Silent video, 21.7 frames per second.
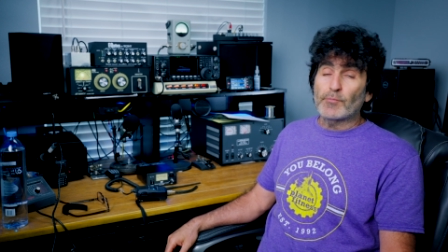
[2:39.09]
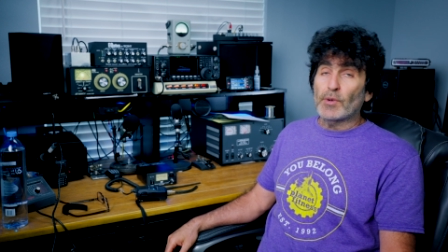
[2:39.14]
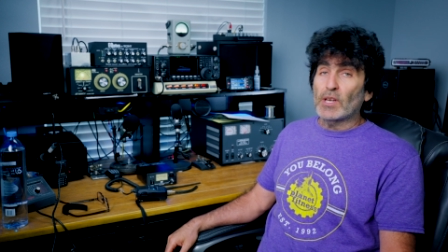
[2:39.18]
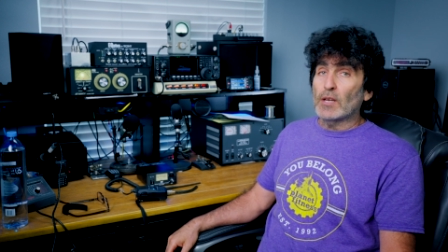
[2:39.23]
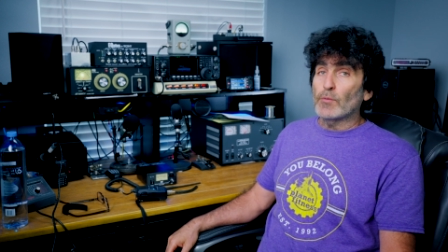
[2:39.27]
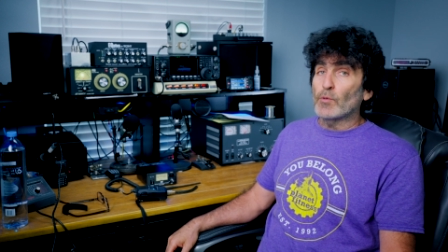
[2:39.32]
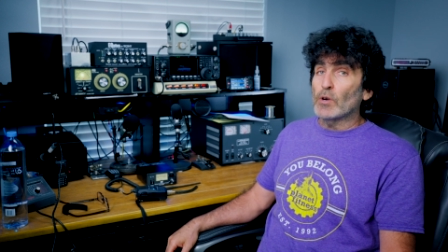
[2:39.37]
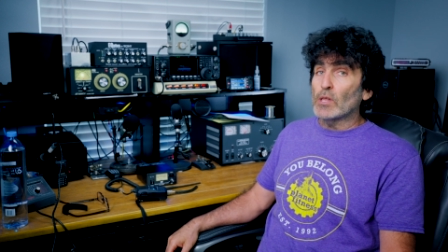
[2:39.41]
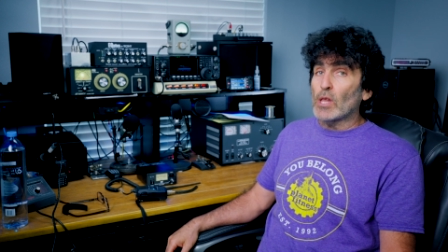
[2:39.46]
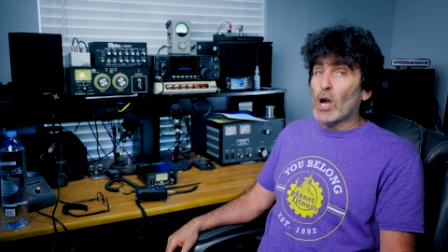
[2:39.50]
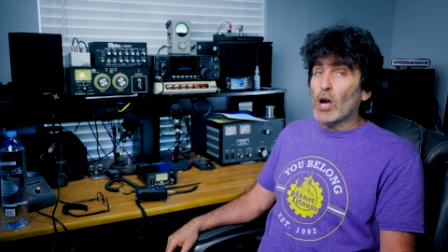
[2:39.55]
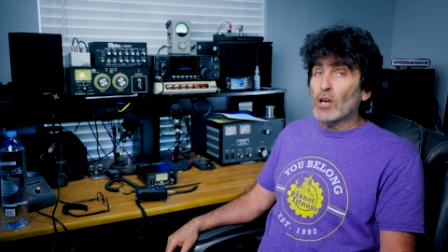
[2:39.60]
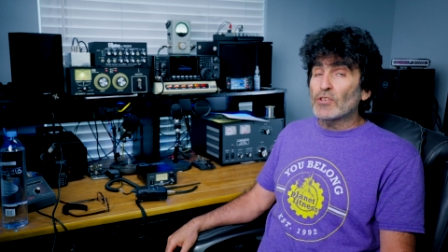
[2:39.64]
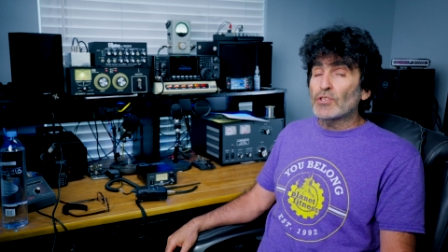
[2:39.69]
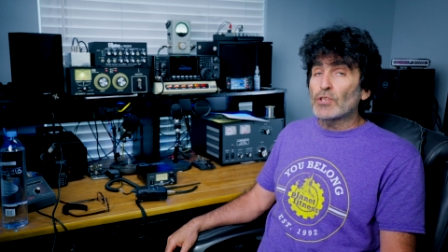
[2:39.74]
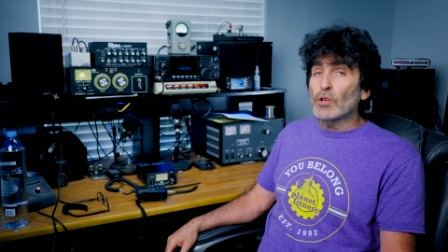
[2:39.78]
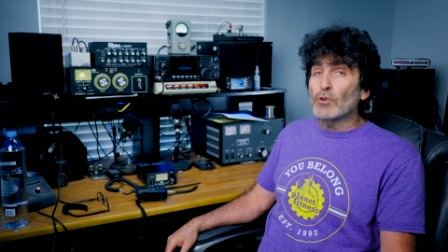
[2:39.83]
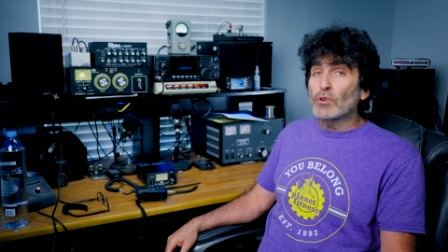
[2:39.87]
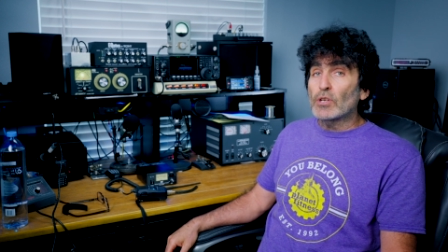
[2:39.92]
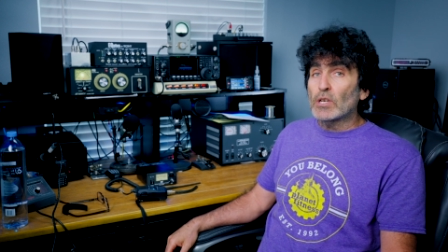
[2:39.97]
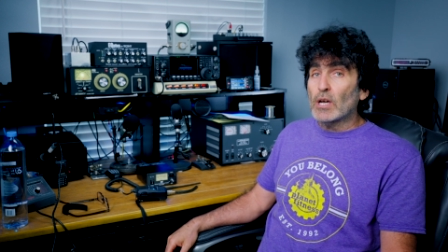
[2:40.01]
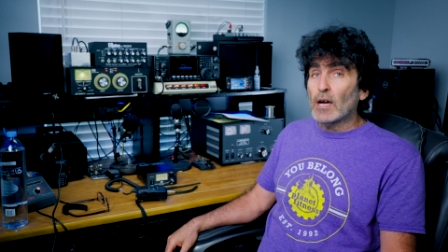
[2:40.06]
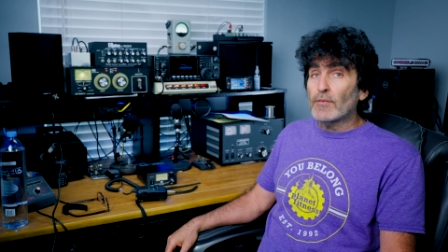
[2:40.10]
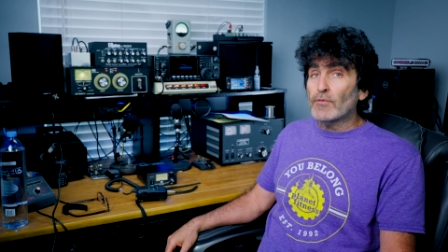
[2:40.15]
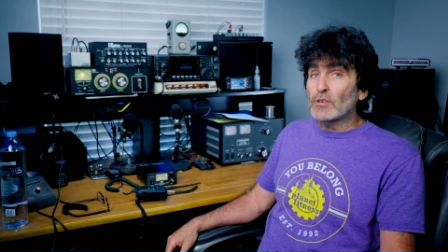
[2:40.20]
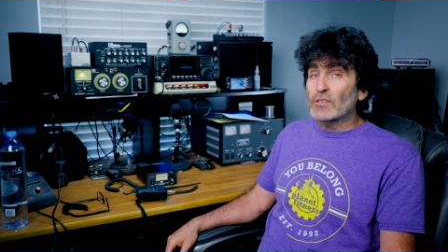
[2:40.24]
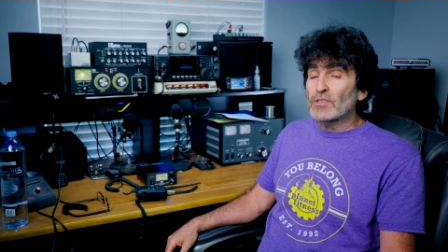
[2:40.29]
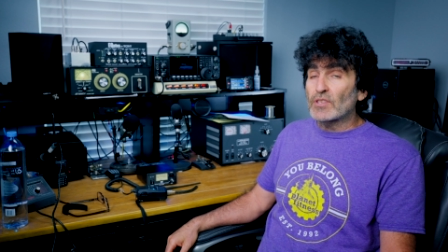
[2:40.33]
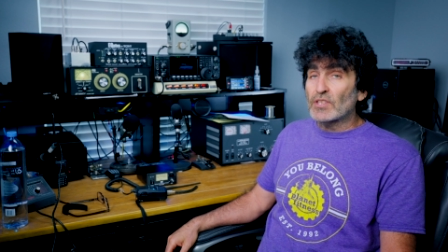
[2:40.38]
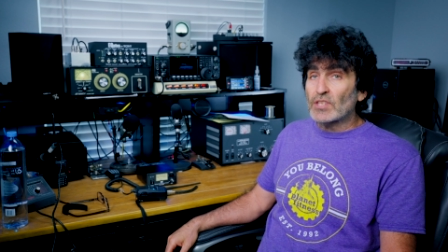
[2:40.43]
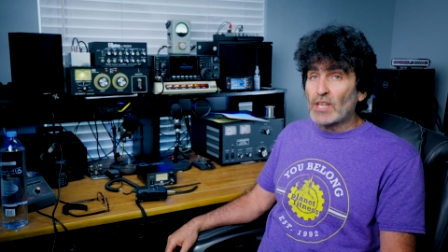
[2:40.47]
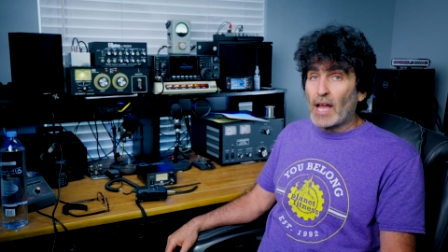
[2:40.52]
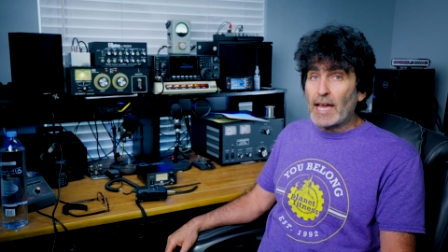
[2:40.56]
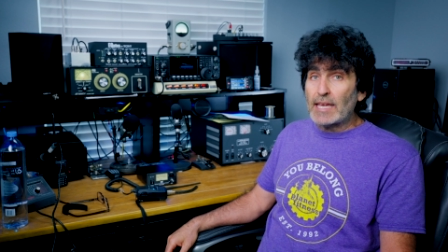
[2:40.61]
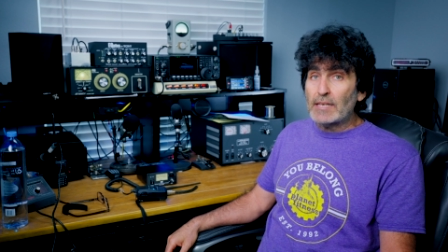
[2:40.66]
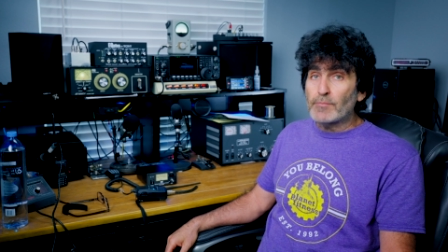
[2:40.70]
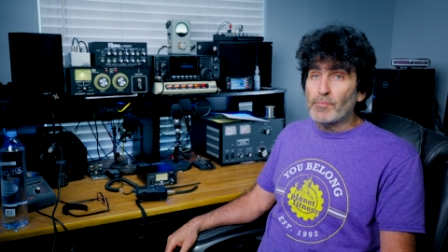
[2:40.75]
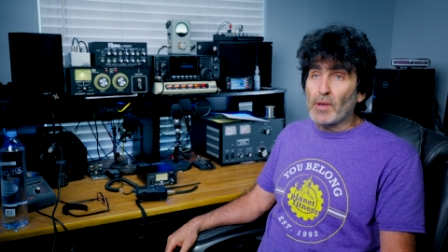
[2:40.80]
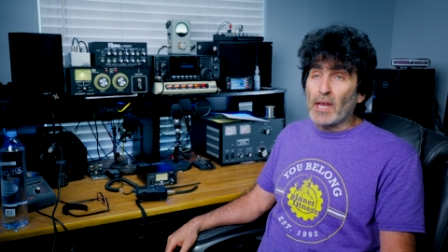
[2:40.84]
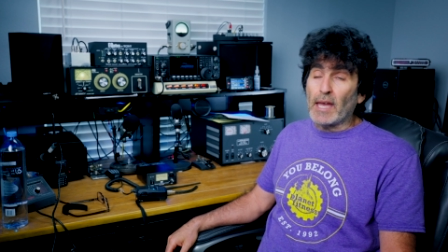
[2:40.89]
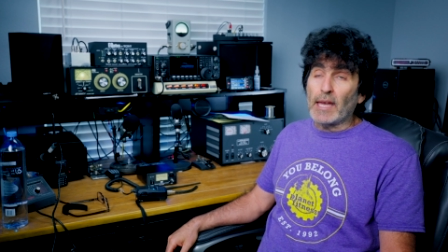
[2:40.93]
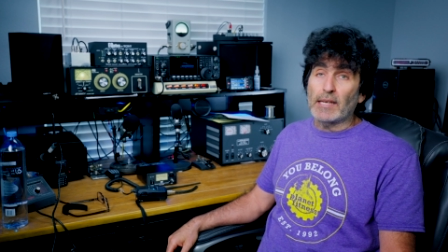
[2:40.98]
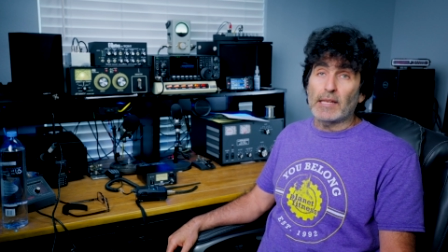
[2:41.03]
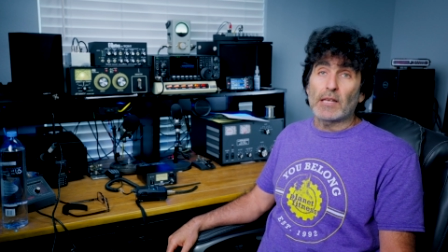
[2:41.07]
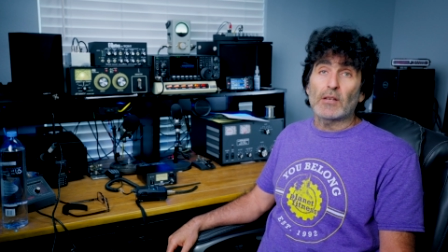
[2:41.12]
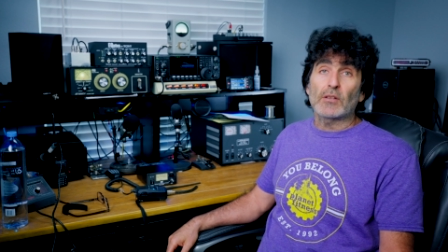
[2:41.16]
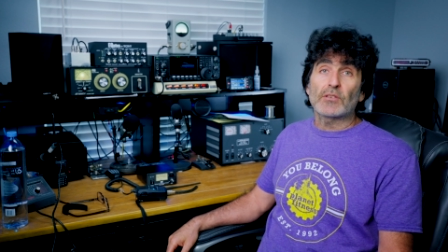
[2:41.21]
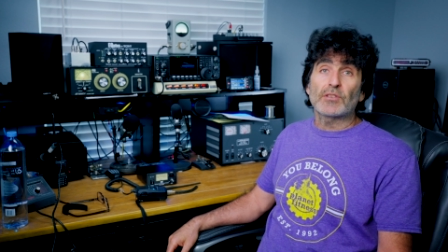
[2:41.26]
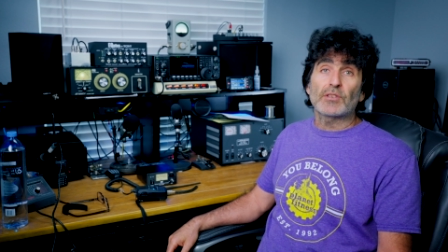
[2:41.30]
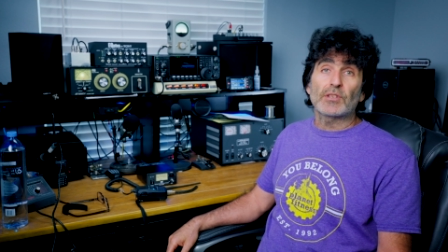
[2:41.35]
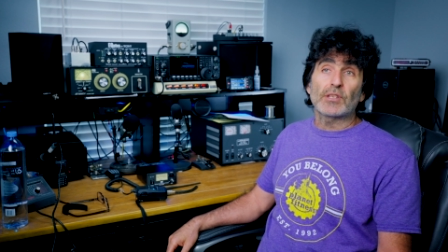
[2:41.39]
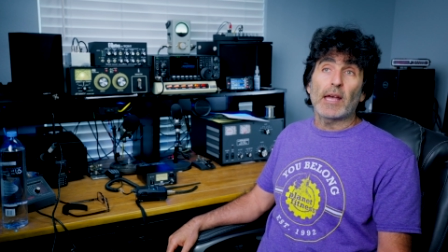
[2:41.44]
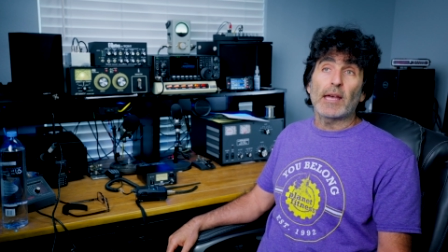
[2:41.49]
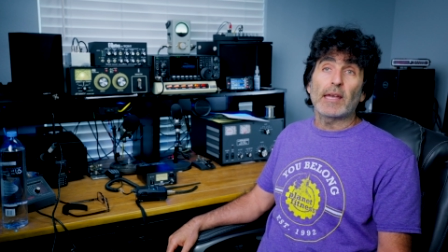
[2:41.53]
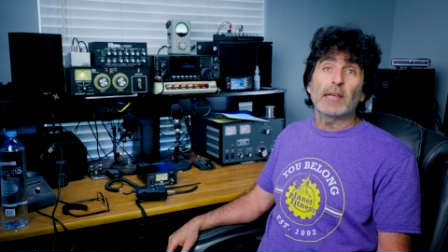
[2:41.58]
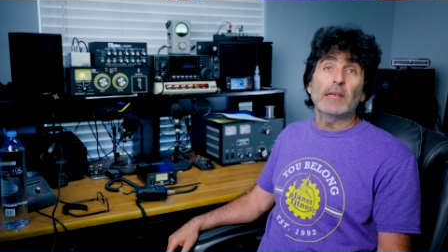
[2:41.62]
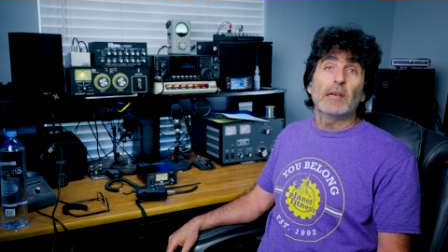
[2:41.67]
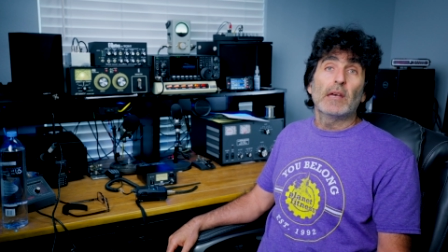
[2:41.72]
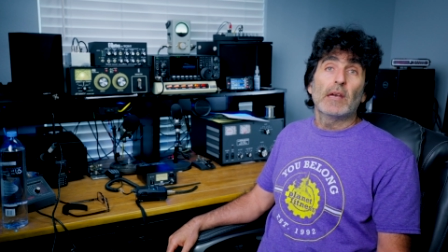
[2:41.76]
but it will also cover sideband. It'll say